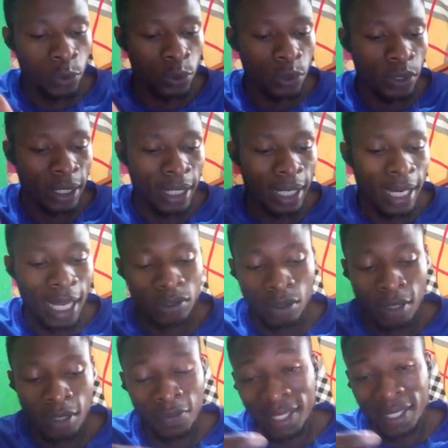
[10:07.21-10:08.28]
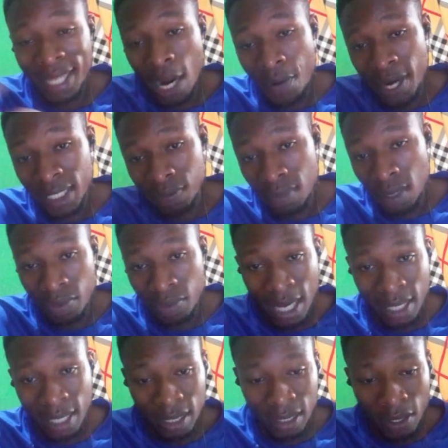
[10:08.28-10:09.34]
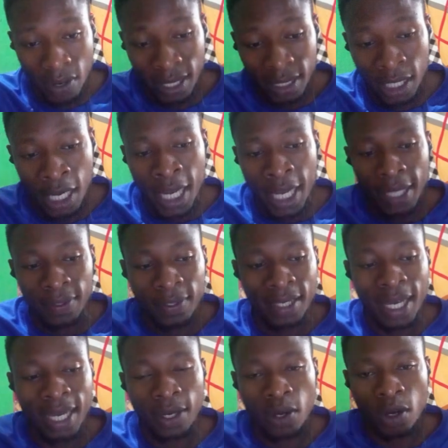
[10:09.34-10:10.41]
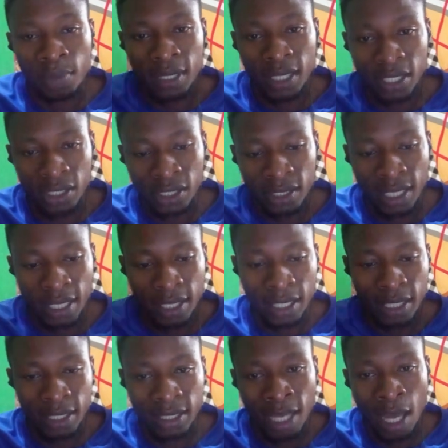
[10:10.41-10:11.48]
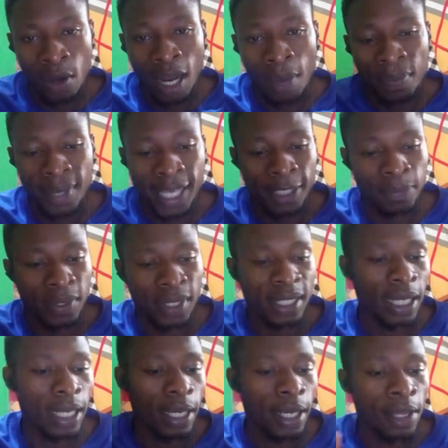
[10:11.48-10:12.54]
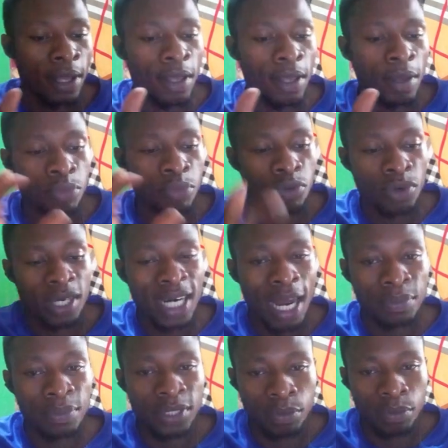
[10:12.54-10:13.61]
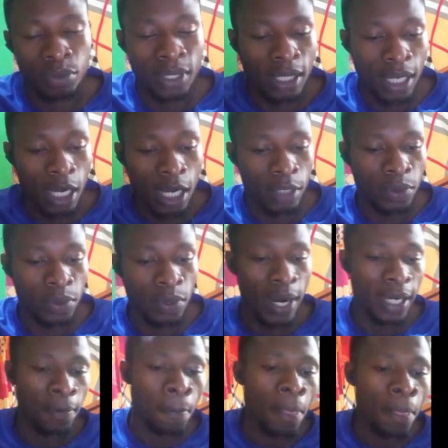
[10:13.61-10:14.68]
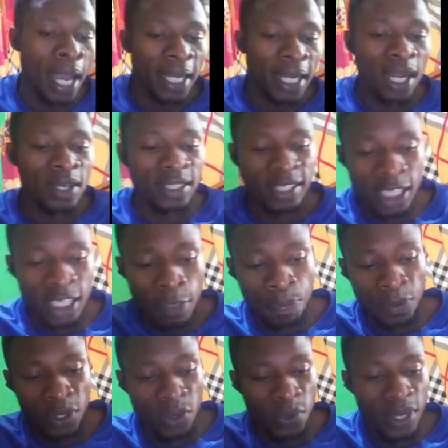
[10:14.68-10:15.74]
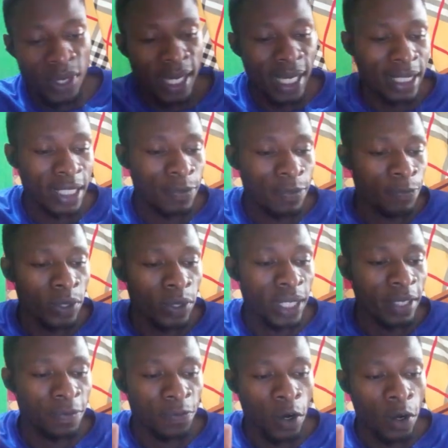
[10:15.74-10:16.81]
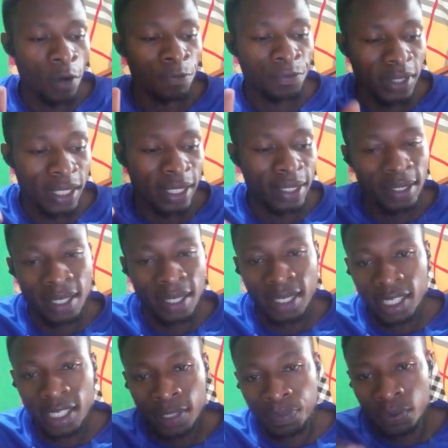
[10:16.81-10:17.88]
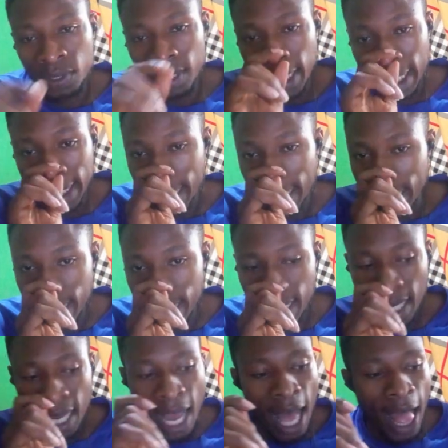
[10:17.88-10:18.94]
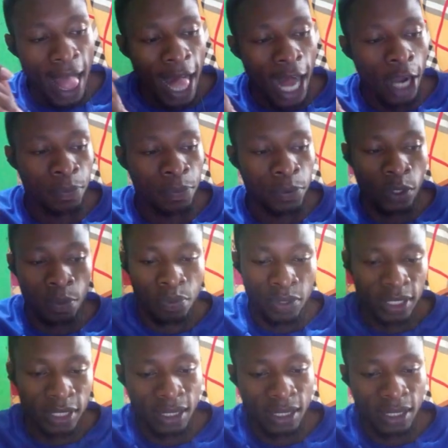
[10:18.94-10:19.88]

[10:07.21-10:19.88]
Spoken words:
And the last one, you have the direct memory access. All right, they are the communication techniques. Now let me explain the programmed input and output. Right now, CPU is fully involved in the input and the output operation.